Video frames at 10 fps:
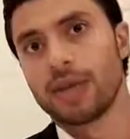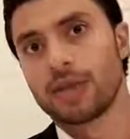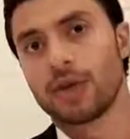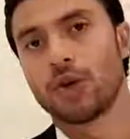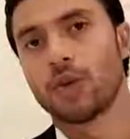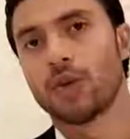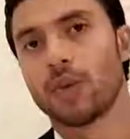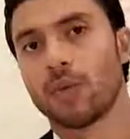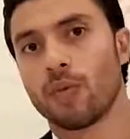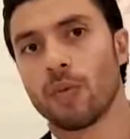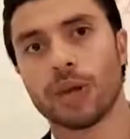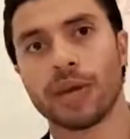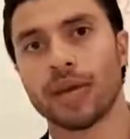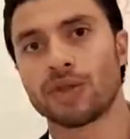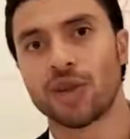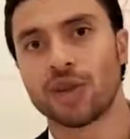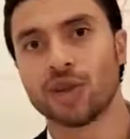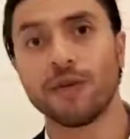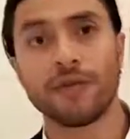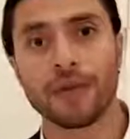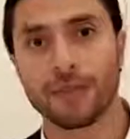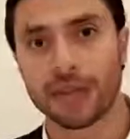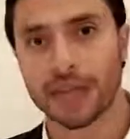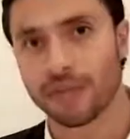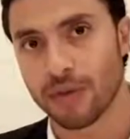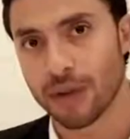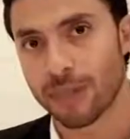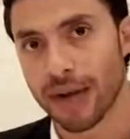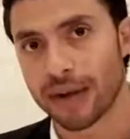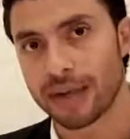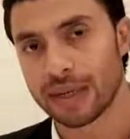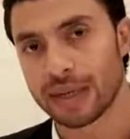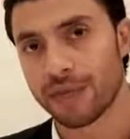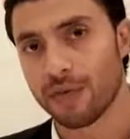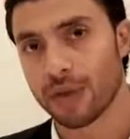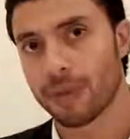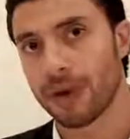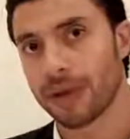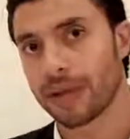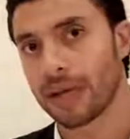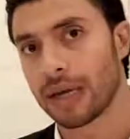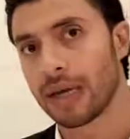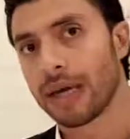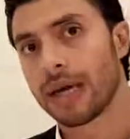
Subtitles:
So when they charge you 50% for the balcony